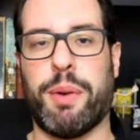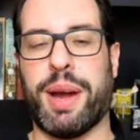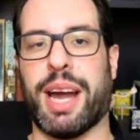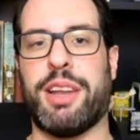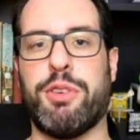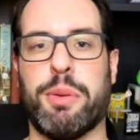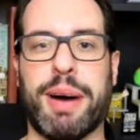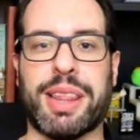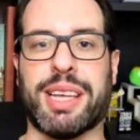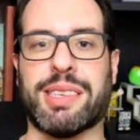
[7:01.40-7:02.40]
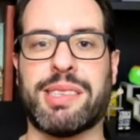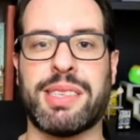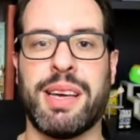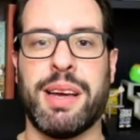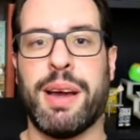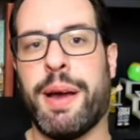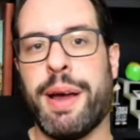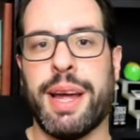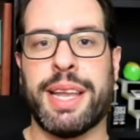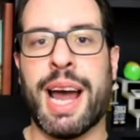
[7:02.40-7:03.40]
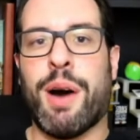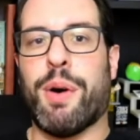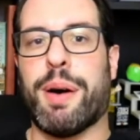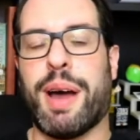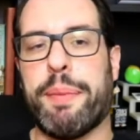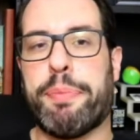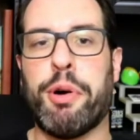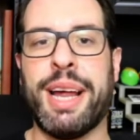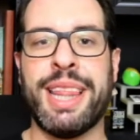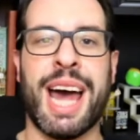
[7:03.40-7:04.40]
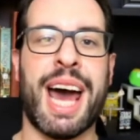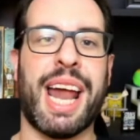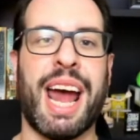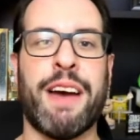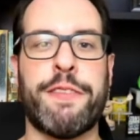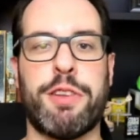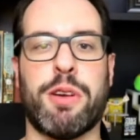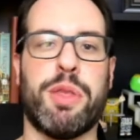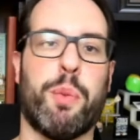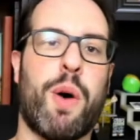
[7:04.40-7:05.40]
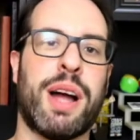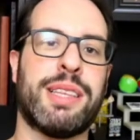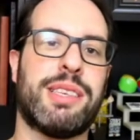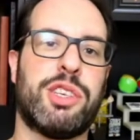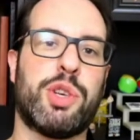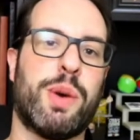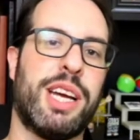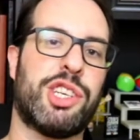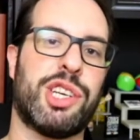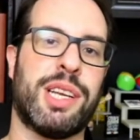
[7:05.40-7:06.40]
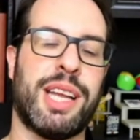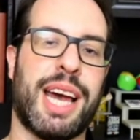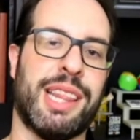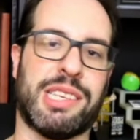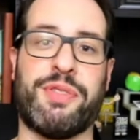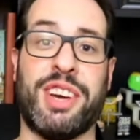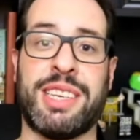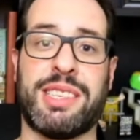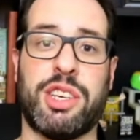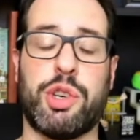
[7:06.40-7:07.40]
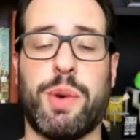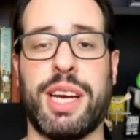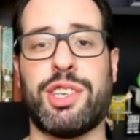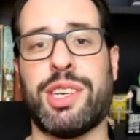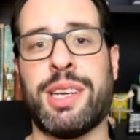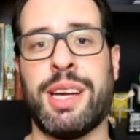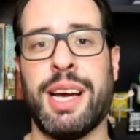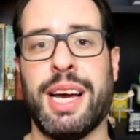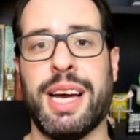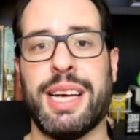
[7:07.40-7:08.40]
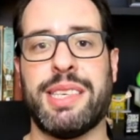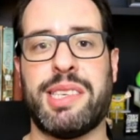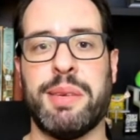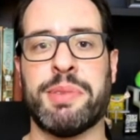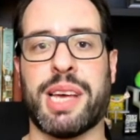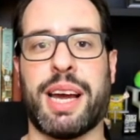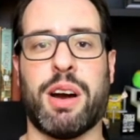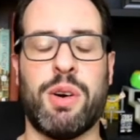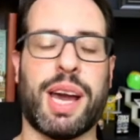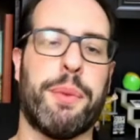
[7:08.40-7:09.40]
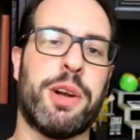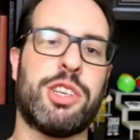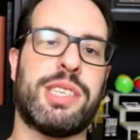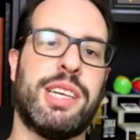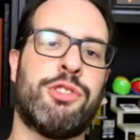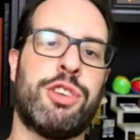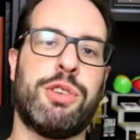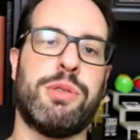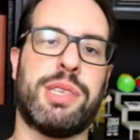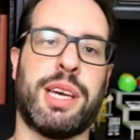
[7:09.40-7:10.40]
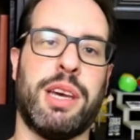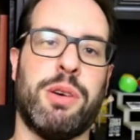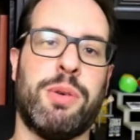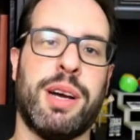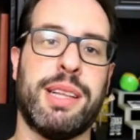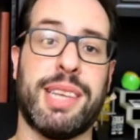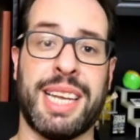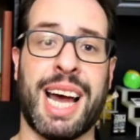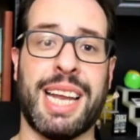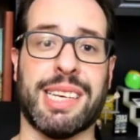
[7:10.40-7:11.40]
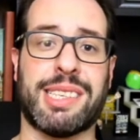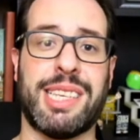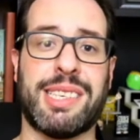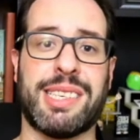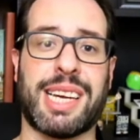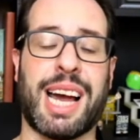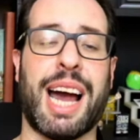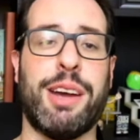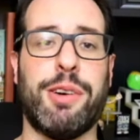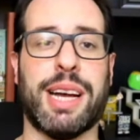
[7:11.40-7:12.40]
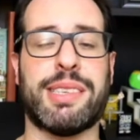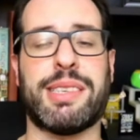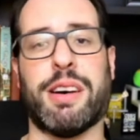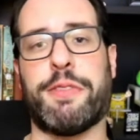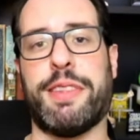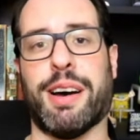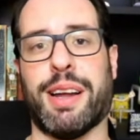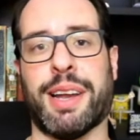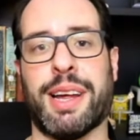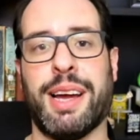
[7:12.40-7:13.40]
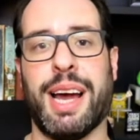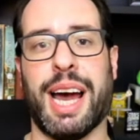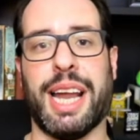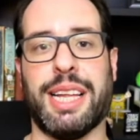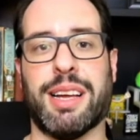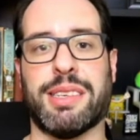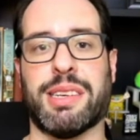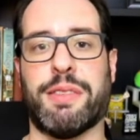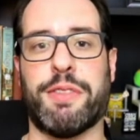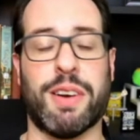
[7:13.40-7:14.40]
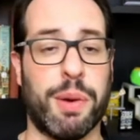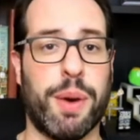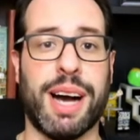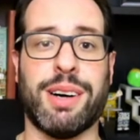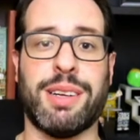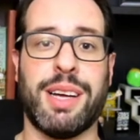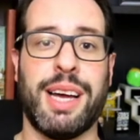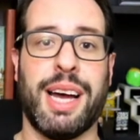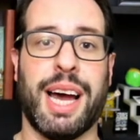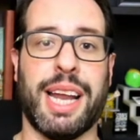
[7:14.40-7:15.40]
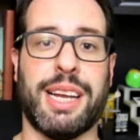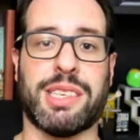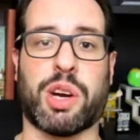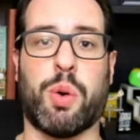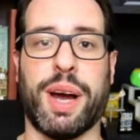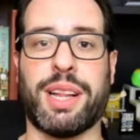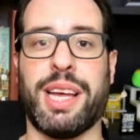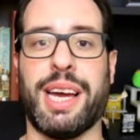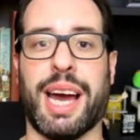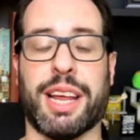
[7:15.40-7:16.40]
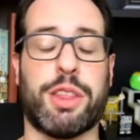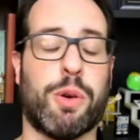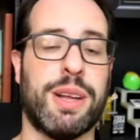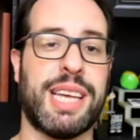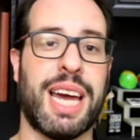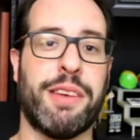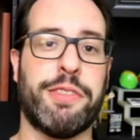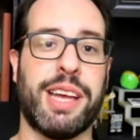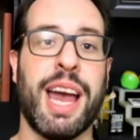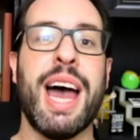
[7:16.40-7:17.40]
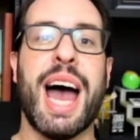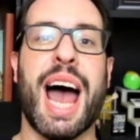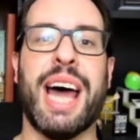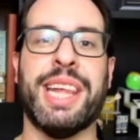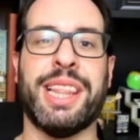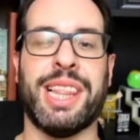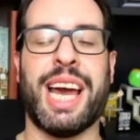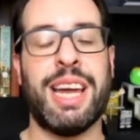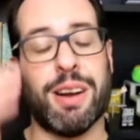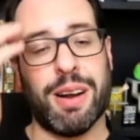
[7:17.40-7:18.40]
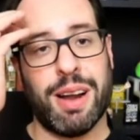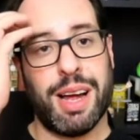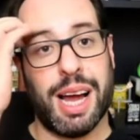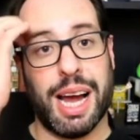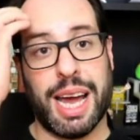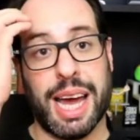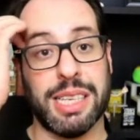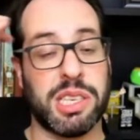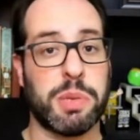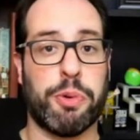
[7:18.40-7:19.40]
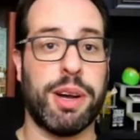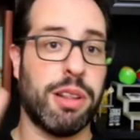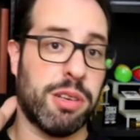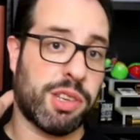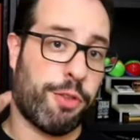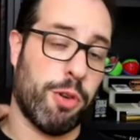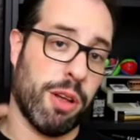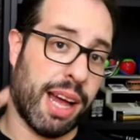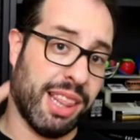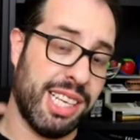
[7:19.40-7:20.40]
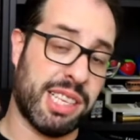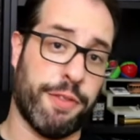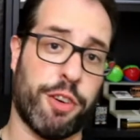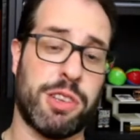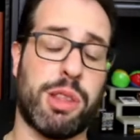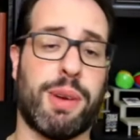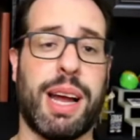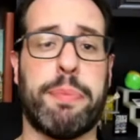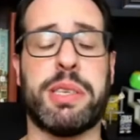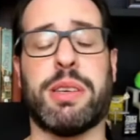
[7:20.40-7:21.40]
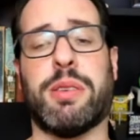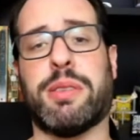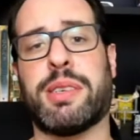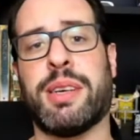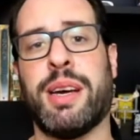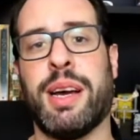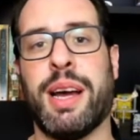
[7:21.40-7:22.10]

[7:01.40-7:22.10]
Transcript: do we got to do about this? Now, putting that after the wand situation and the Sphinx situation seems like, okay, we're just introducing you to Nydas. This is a guy who gets stuff done, and he does it very well and he does it quickly and authoritatively. And then later, again, spoilers for at least the first three episodes,